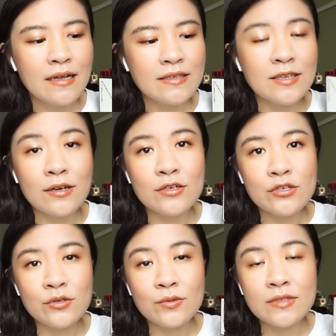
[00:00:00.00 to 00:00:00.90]
near
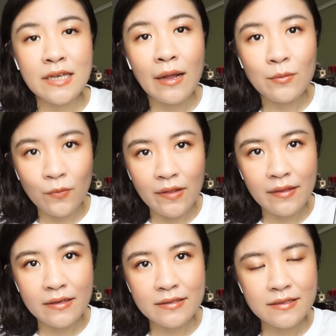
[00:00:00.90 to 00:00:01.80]
to done with
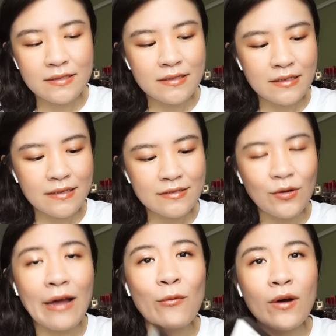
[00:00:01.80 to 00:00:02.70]
it. So
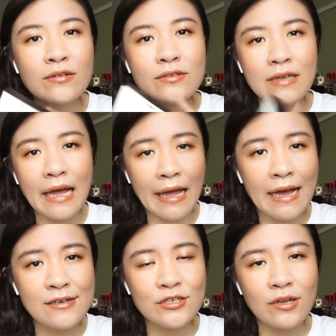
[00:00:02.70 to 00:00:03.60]
I
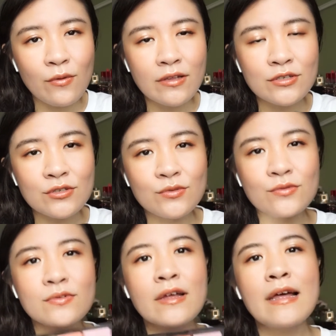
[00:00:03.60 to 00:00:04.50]
actually want
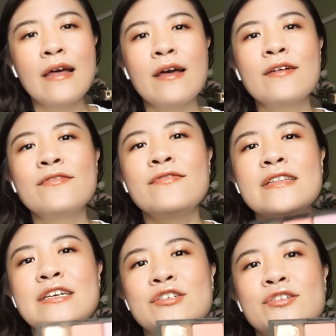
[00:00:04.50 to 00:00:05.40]
to
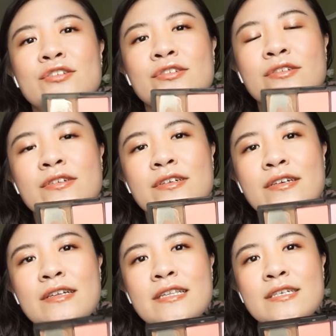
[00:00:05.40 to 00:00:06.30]
finish
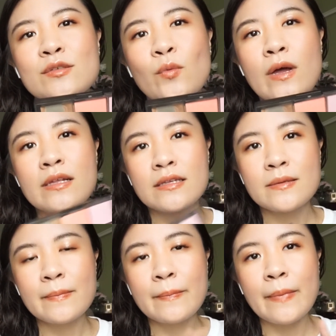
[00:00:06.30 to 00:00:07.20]
this one
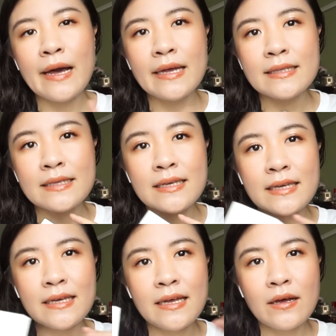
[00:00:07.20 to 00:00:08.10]
by
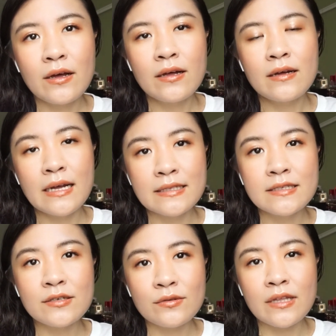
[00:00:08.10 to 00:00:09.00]

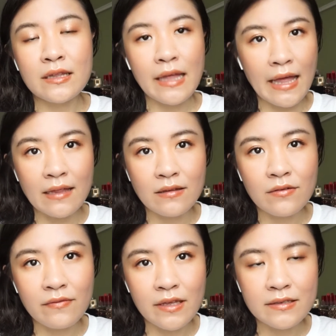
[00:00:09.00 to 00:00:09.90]
until the end
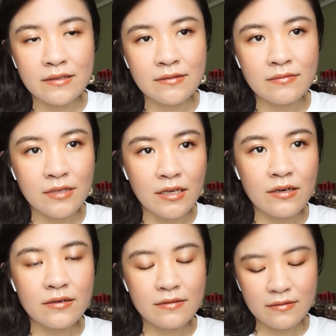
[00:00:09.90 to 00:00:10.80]
of this
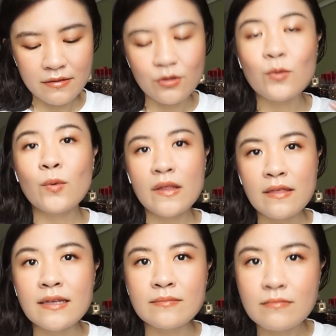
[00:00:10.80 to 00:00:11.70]
year,
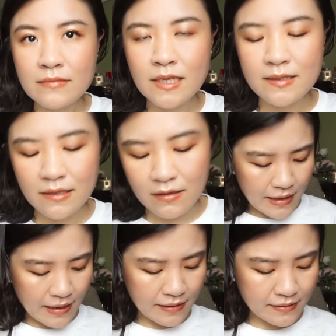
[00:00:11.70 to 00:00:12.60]
within this year.
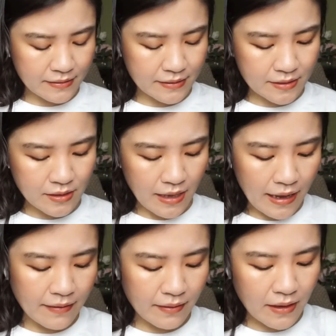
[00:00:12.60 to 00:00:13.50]
And
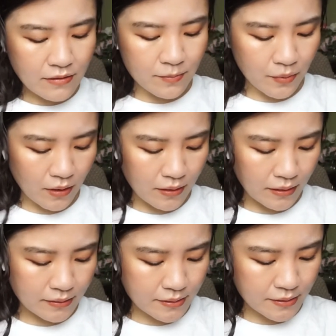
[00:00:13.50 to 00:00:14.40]
another
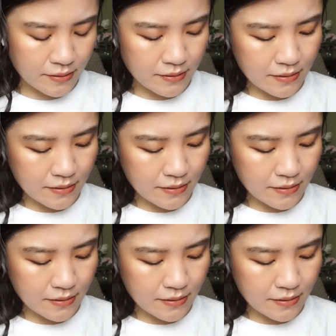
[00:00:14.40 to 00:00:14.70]
product,